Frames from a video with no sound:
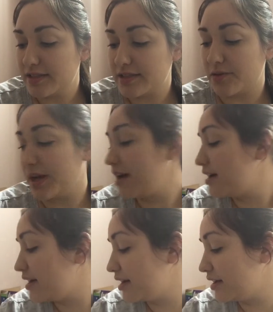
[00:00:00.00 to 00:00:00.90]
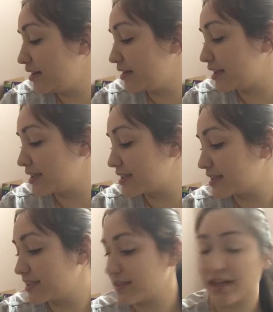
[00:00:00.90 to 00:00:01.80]
So yeah,
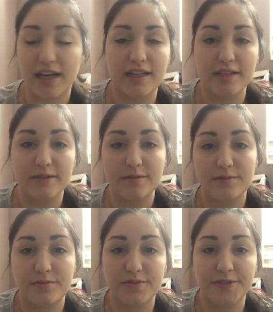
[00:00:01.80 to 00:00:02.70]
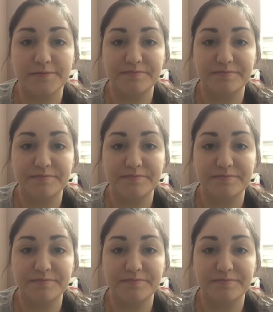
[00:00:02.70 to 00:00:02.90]
that's kind of